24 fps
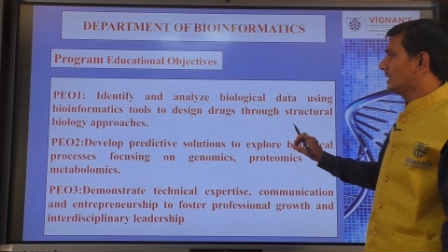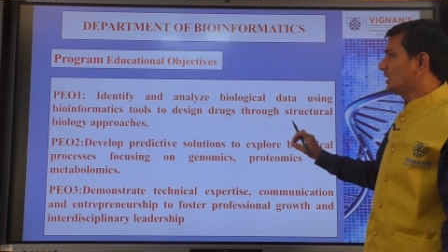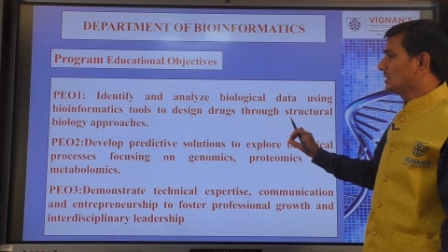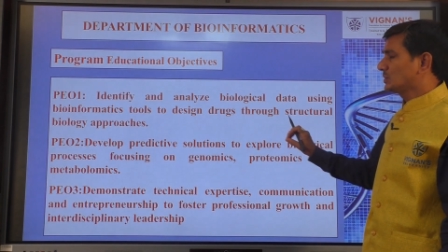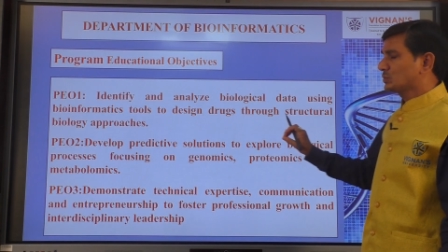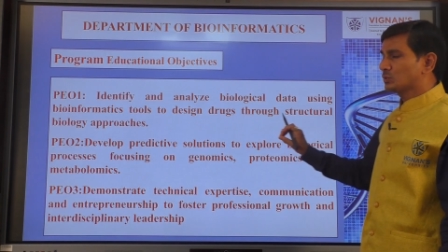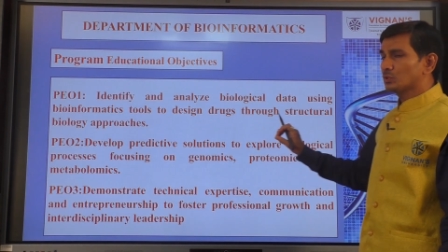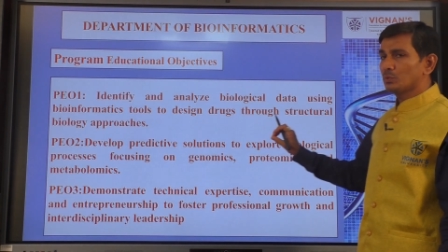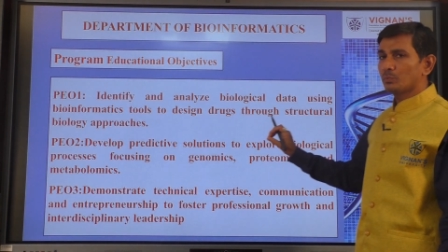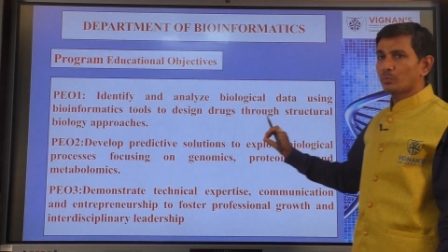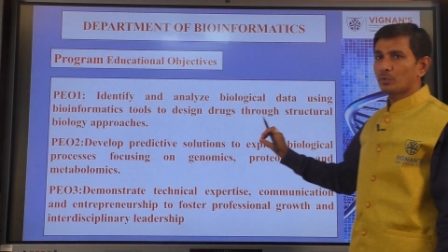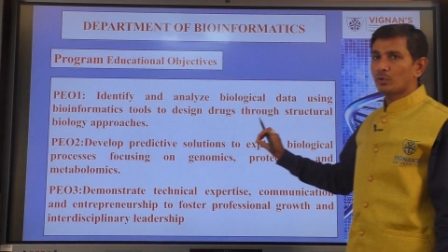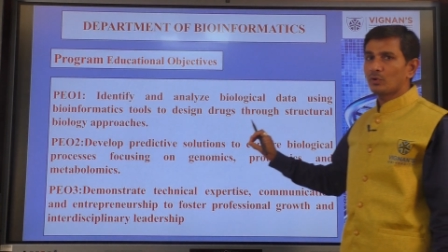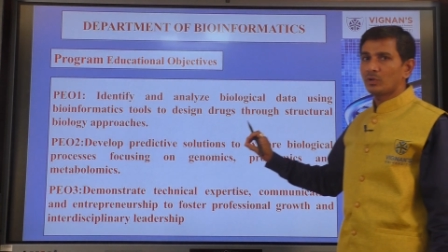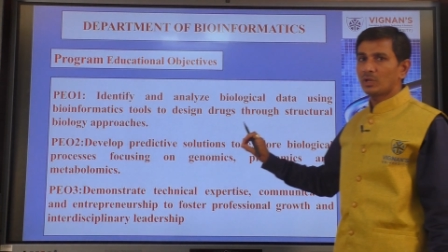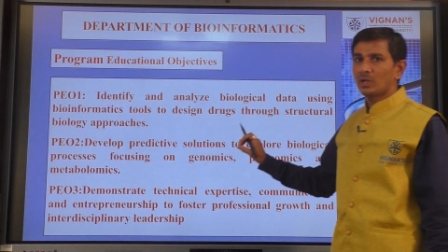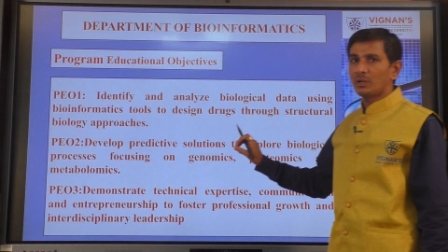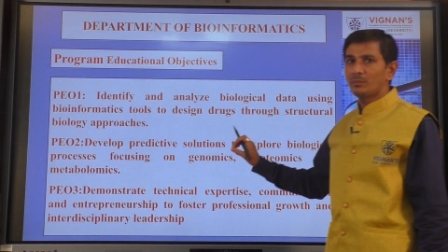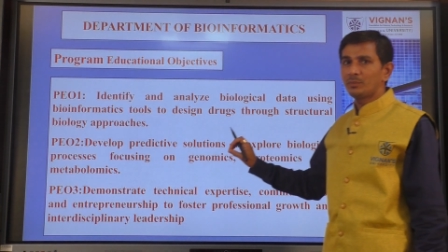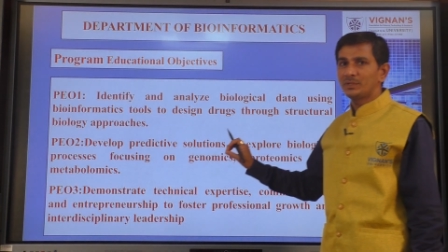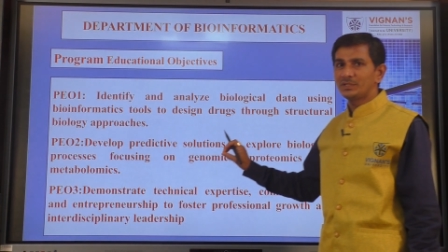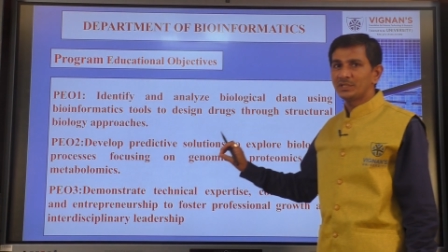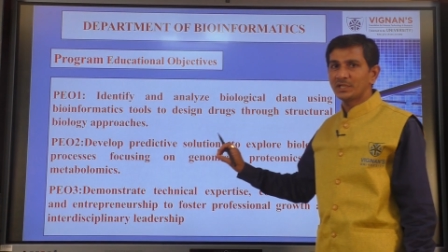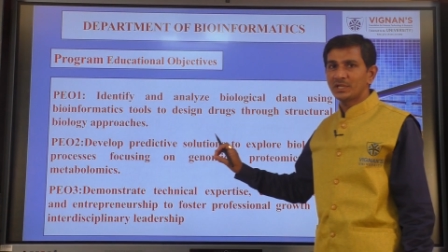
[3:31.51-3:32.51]
So,
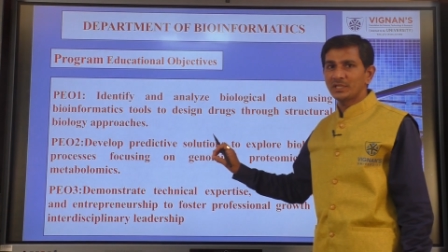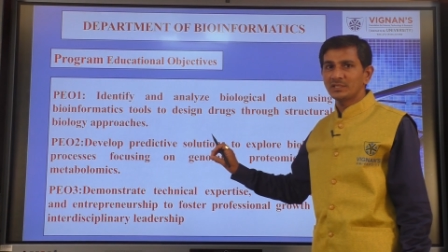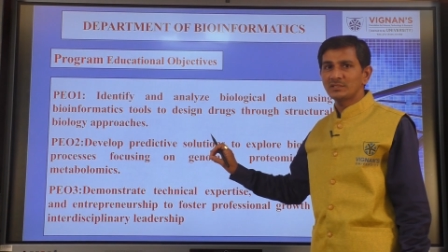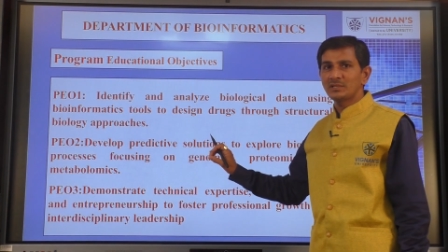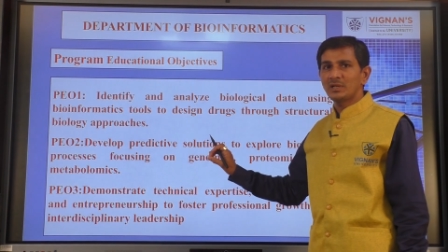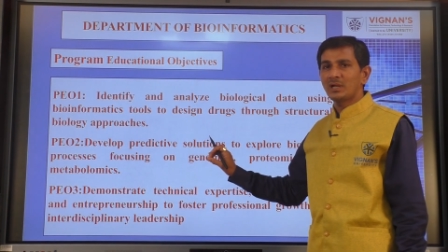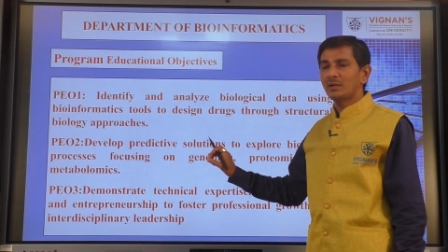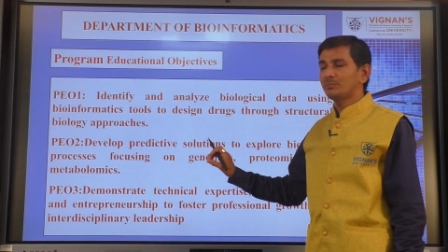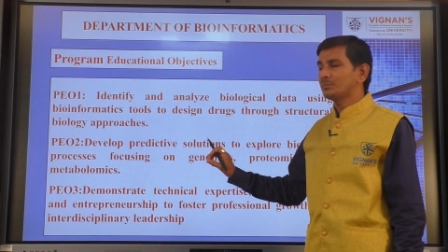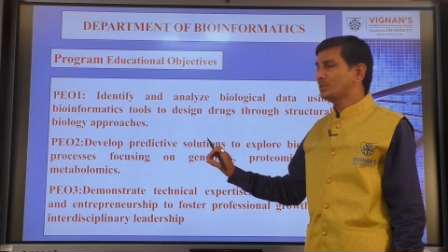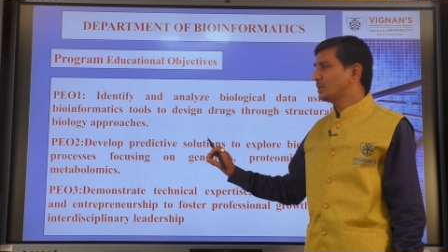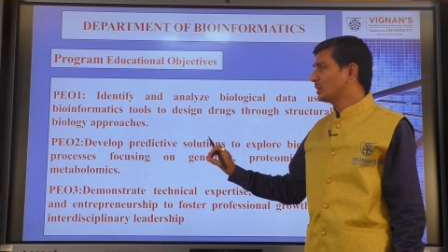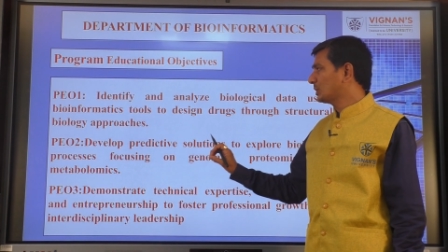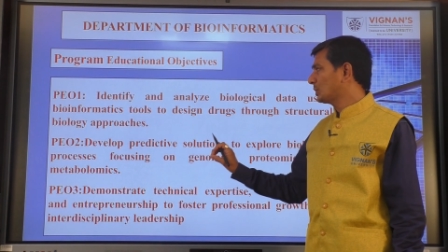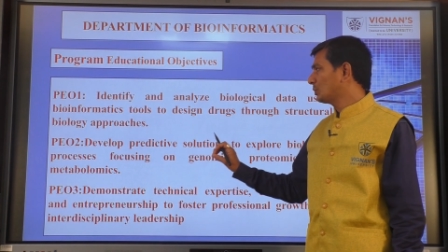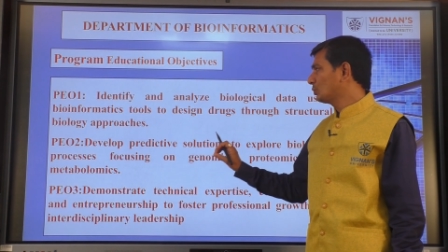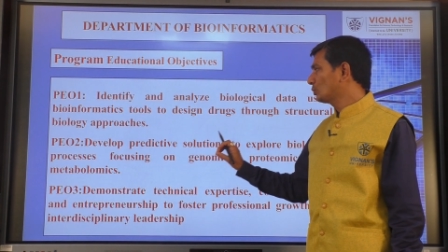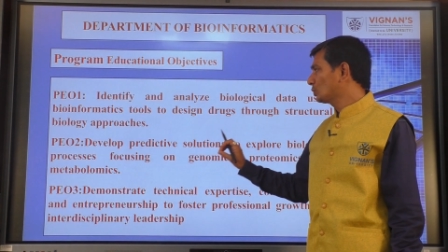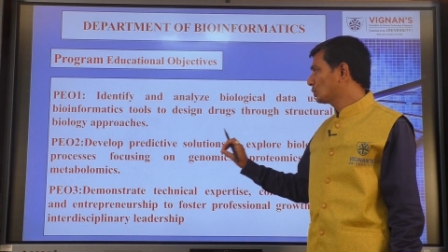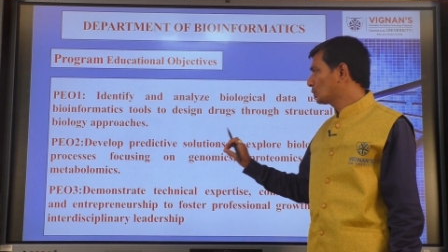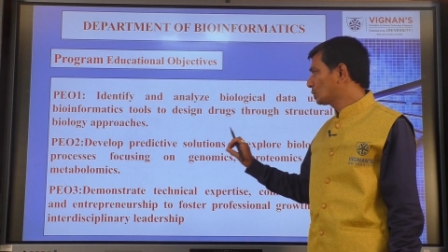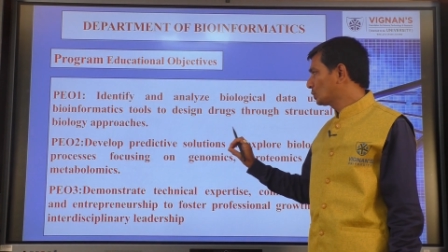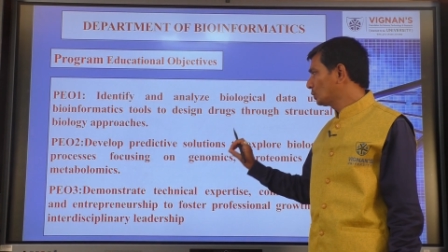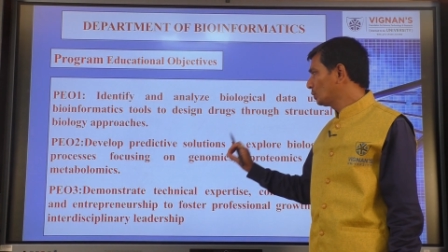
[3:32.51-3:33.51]
program educational objective
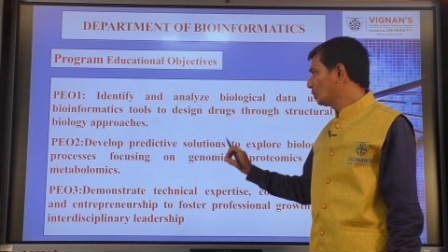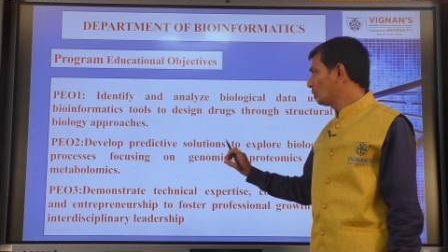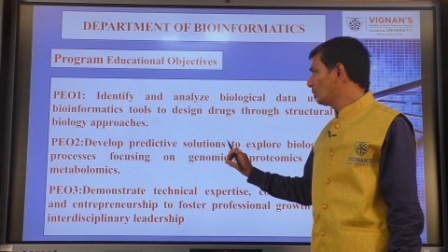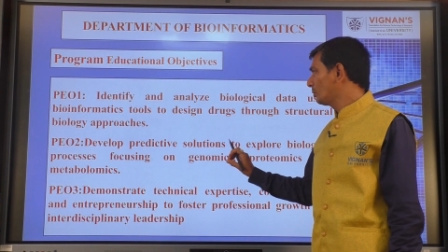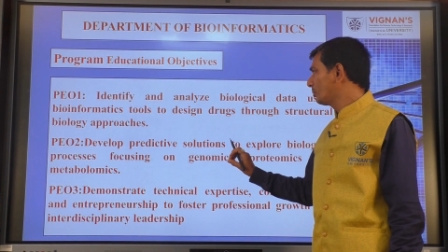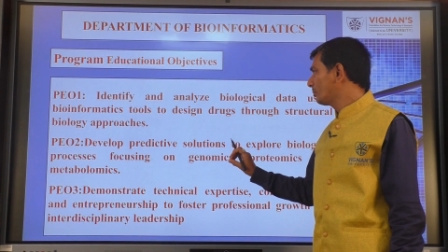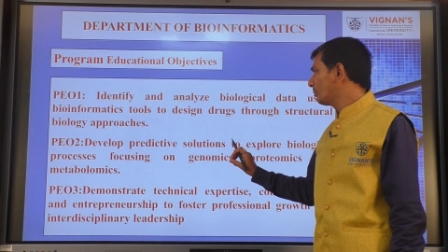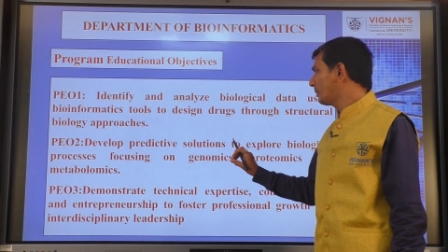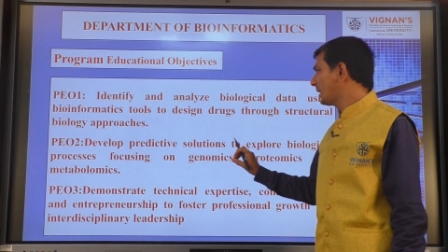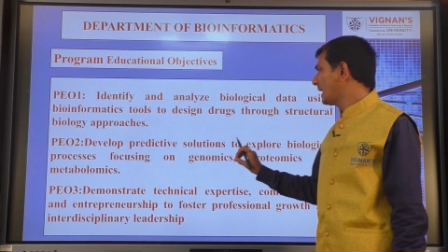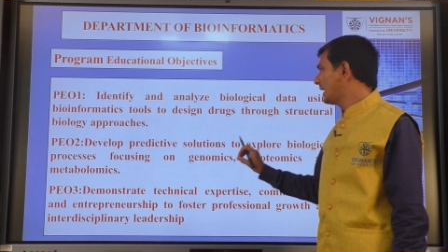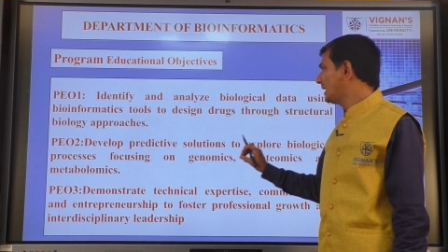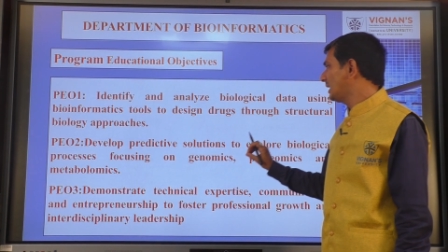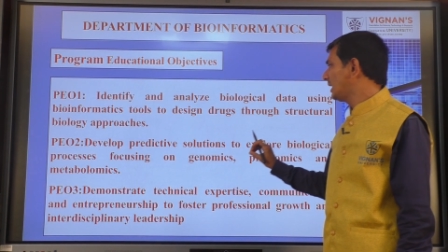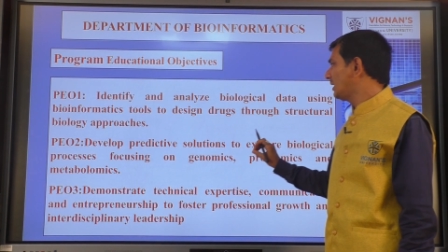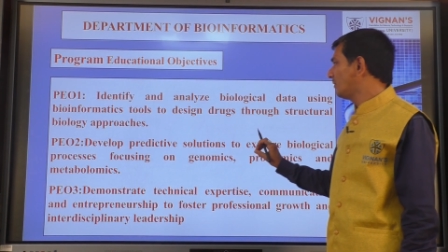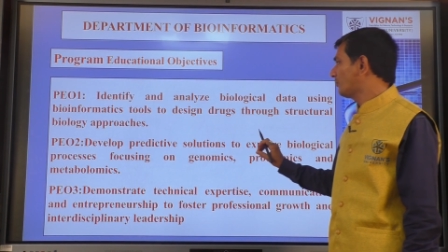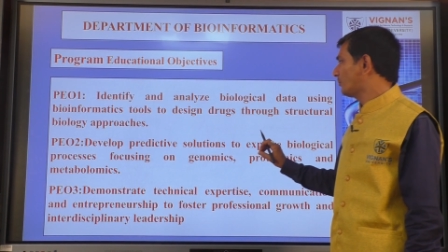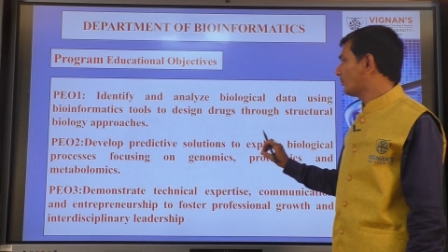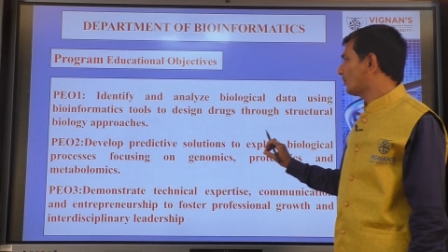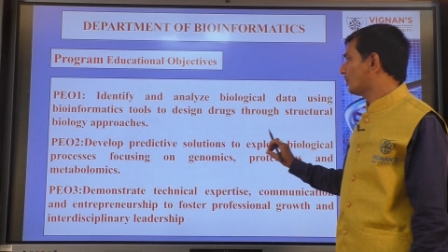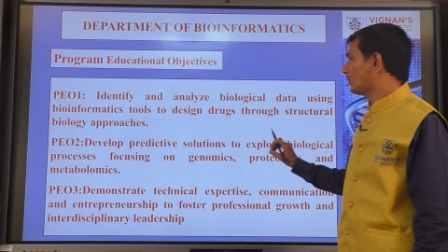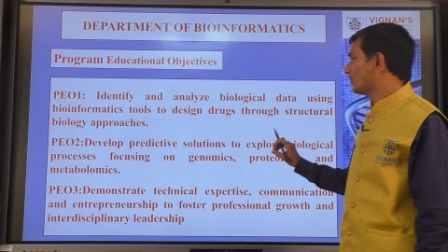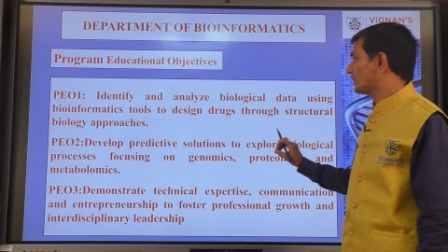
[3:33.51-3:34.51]
2 mainly
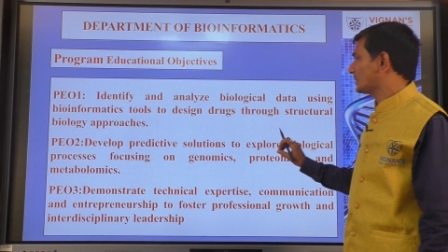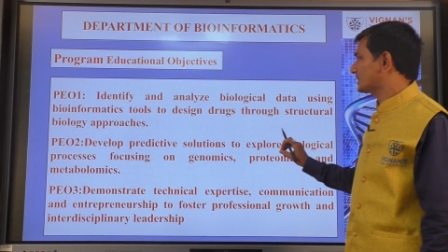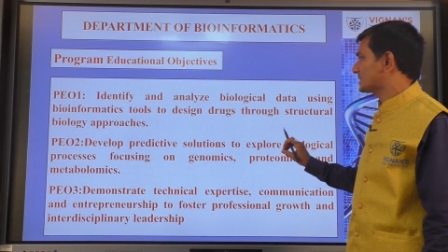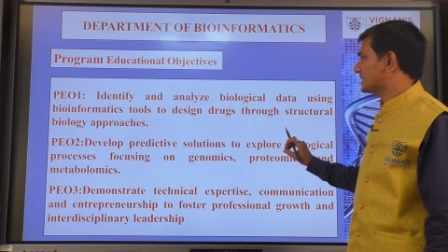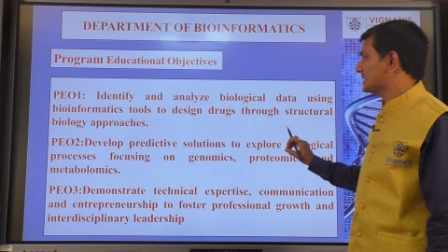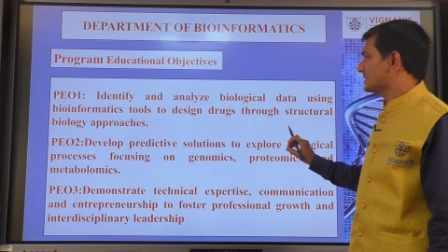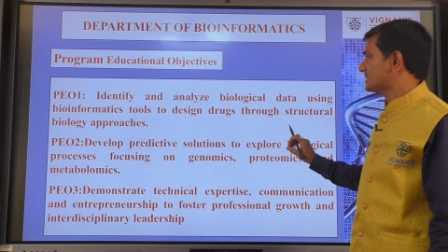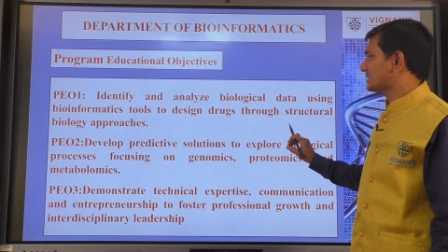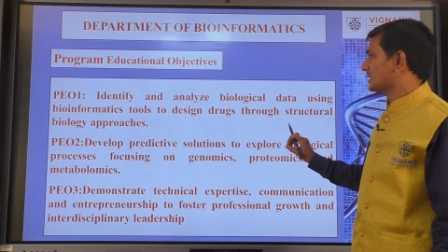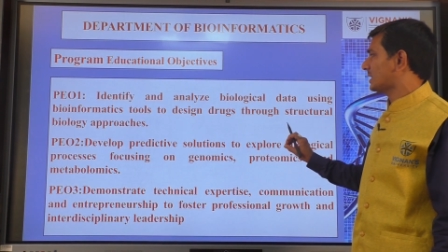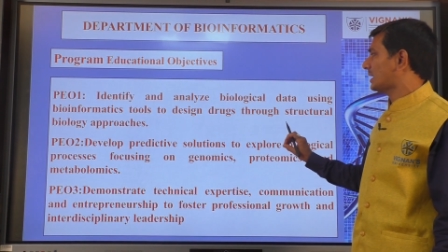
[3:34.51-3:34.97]
focuses